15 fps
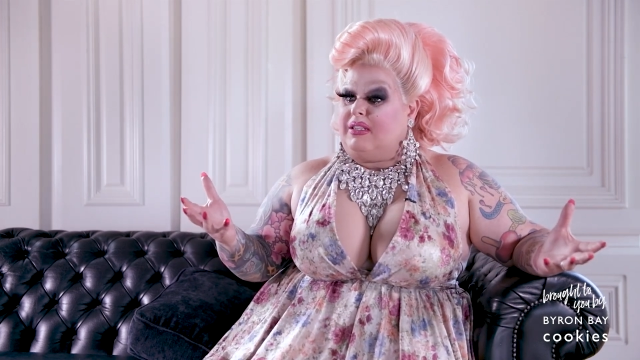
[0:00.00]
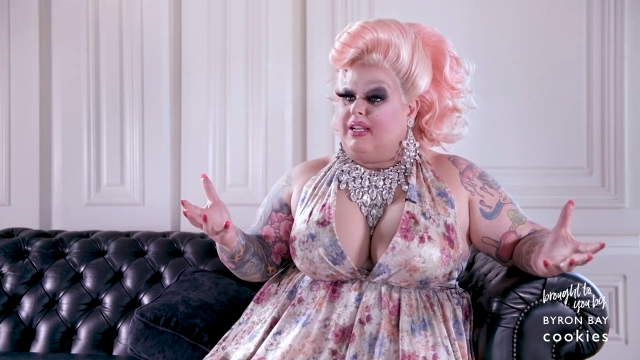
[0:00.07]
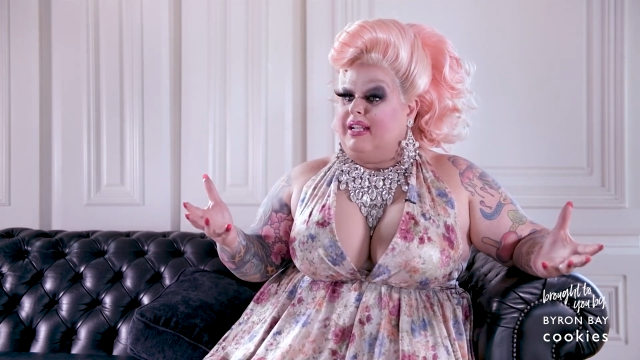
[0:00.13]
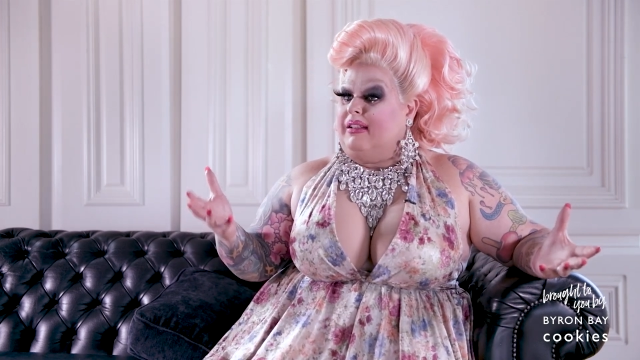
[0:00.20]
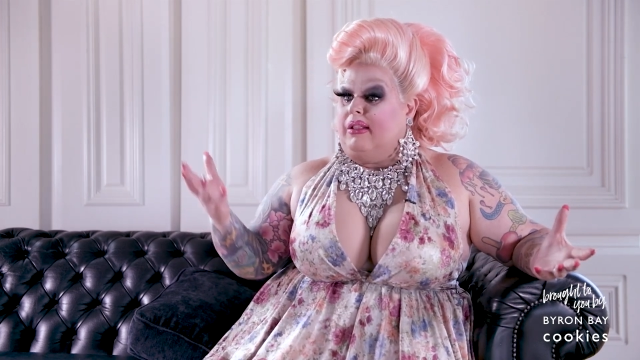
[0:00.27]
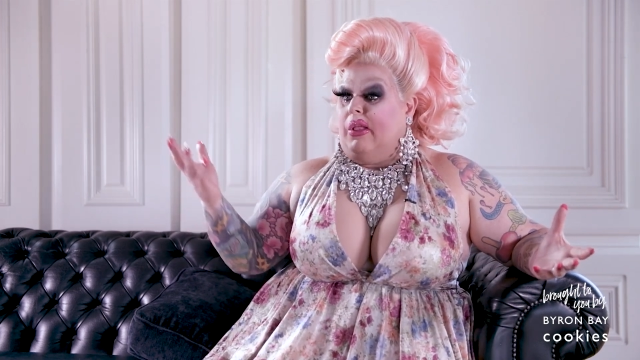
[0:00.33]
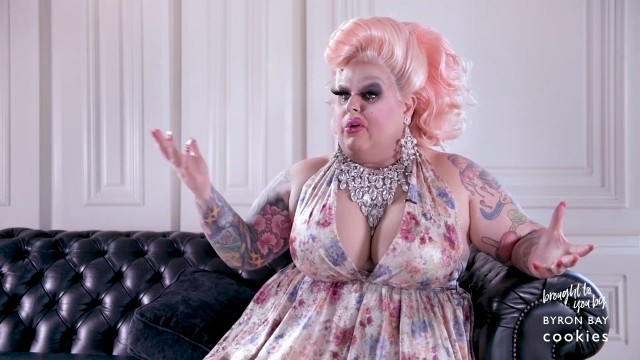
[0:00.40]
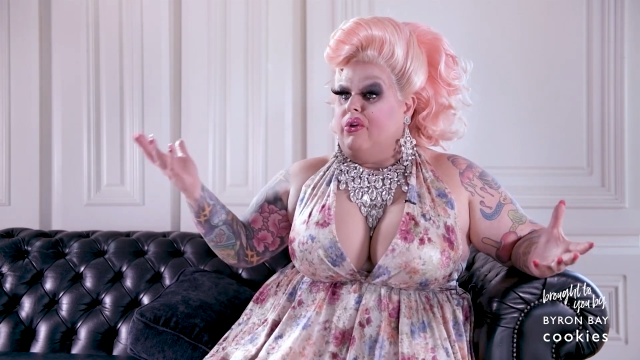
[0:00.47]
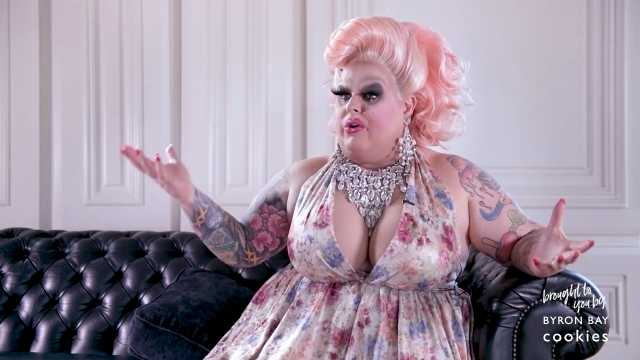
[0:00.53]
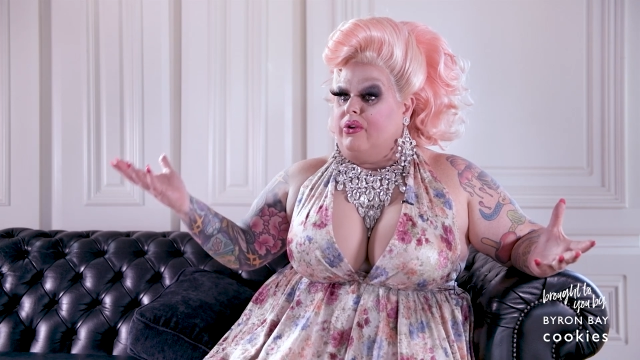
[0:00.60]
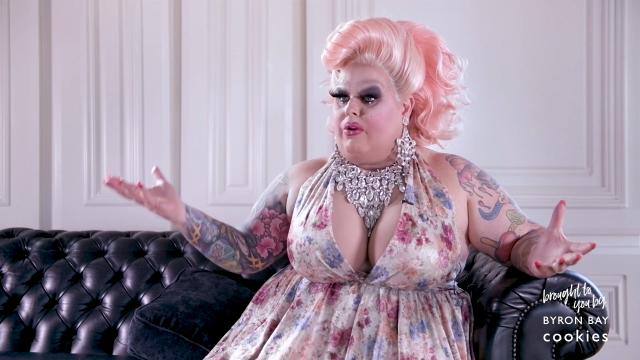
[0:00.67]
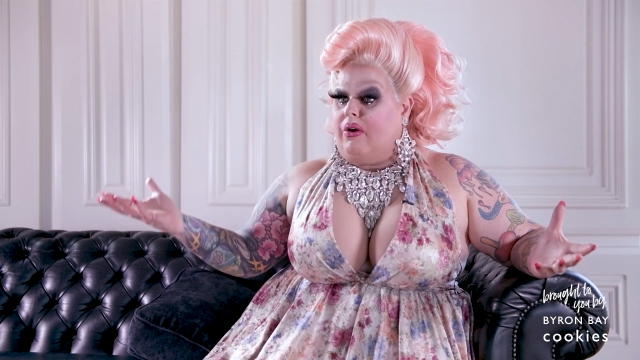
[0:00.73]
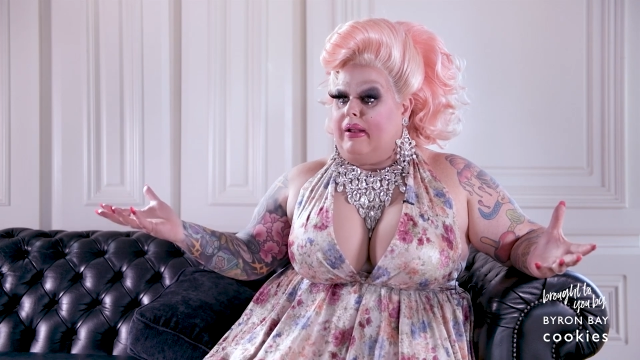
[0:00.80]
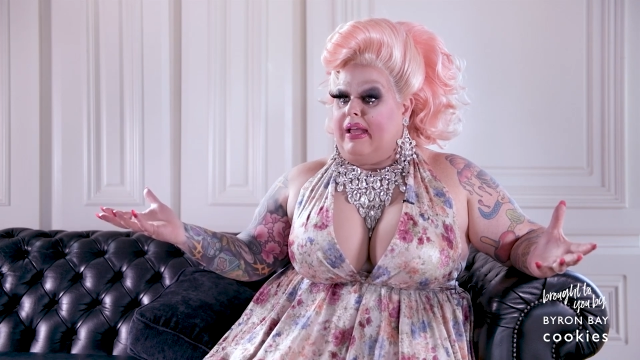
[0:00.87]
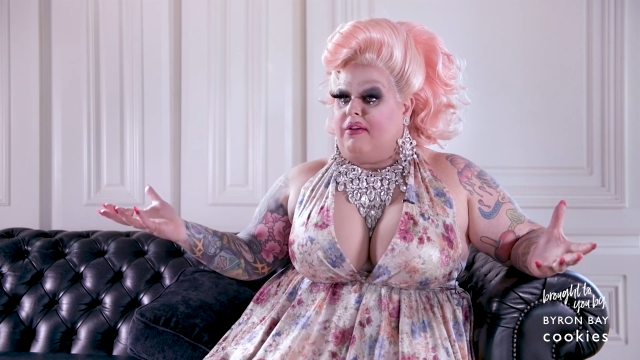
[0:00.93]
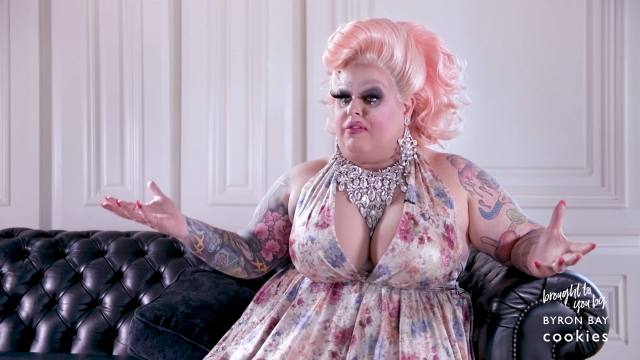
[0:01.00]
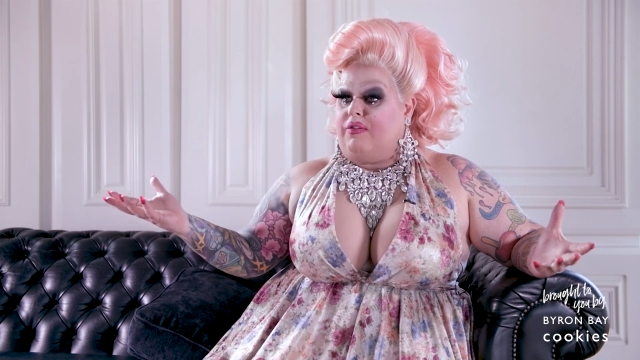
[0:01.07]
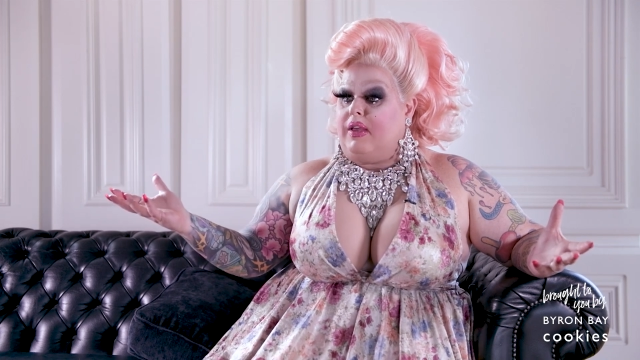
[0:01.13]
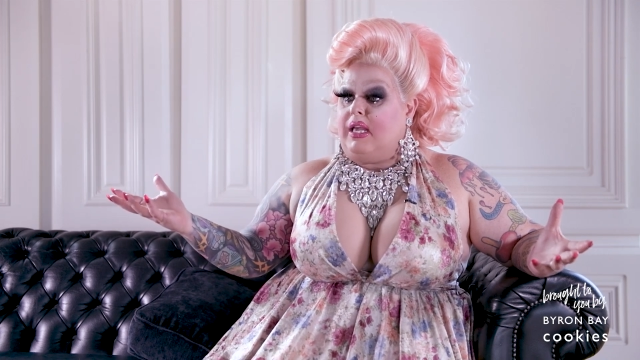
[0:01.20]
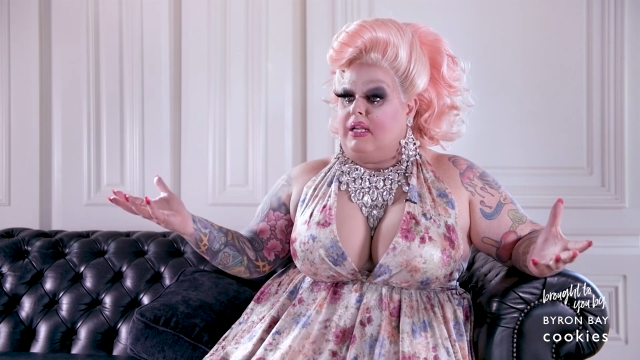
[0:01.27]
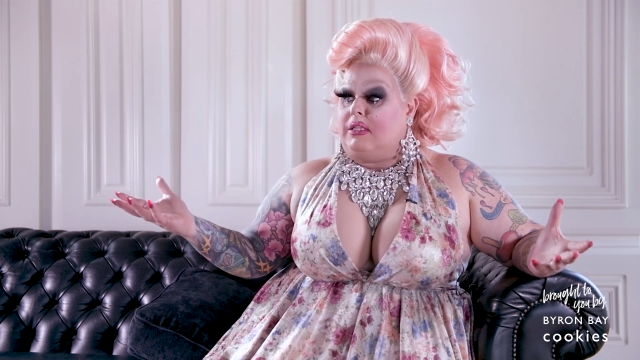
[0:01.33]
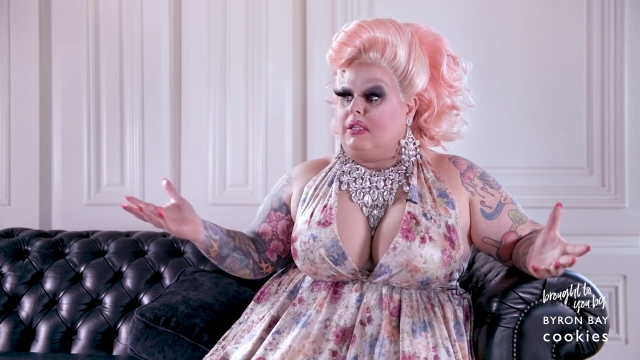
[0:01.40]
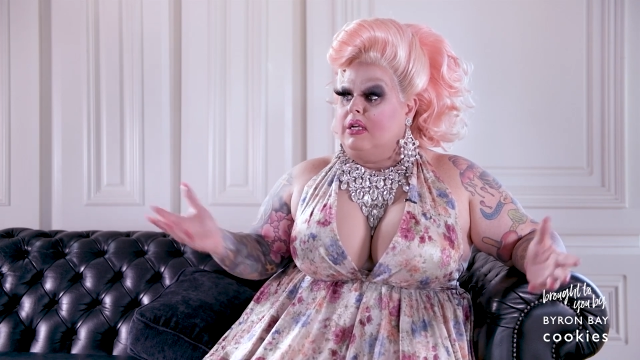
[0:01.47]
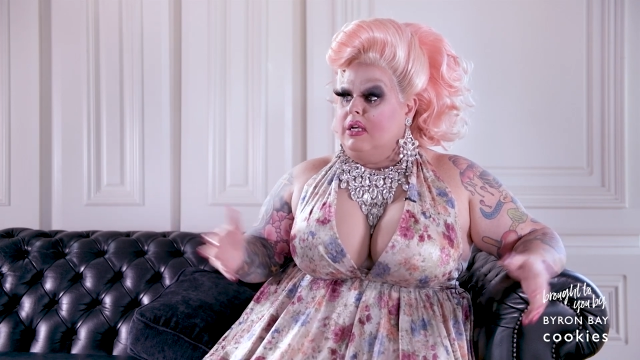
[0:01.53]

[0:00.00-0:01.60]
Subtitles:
and learn on our feet.